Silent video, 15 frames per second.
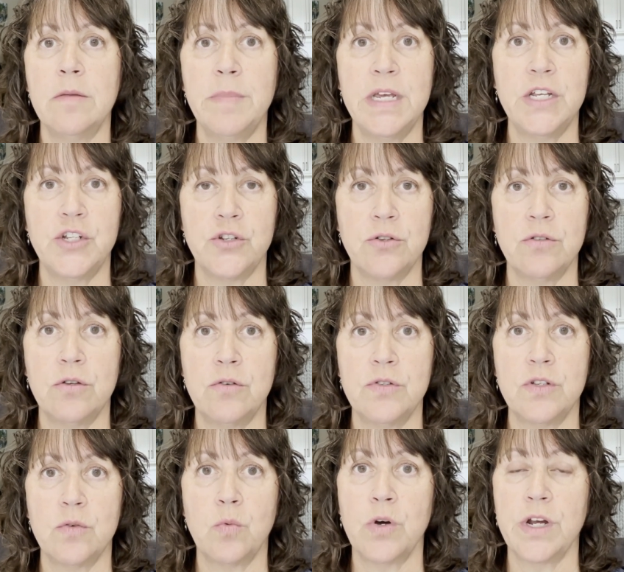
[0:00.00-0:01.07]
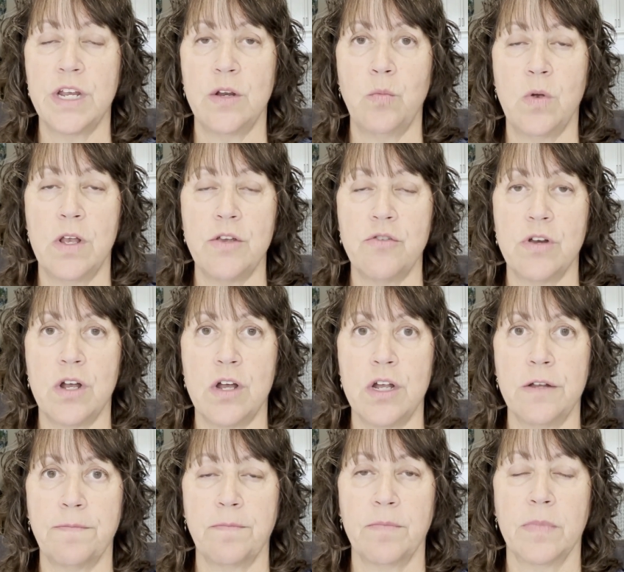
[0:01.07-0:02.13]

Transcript: make sure those are working while you're gone.